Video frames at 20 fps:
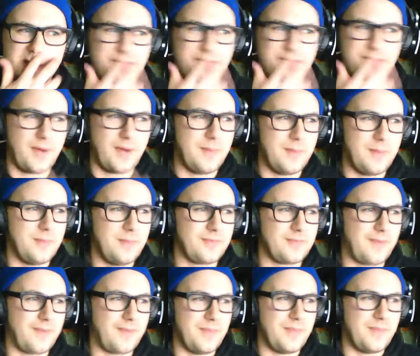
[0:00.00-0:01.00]
from
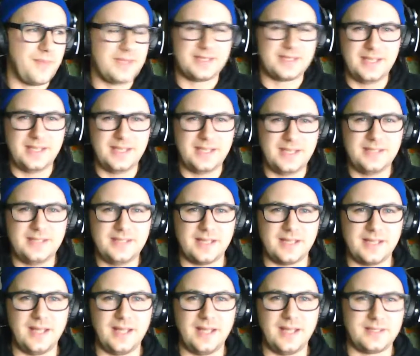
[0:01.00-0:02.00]
this
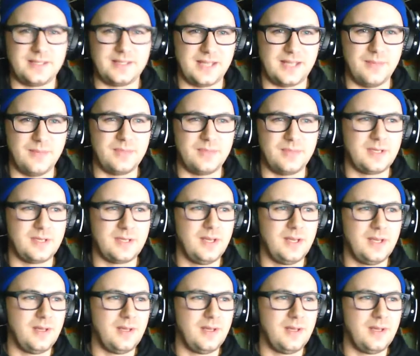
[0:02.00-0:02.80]
season, it seemed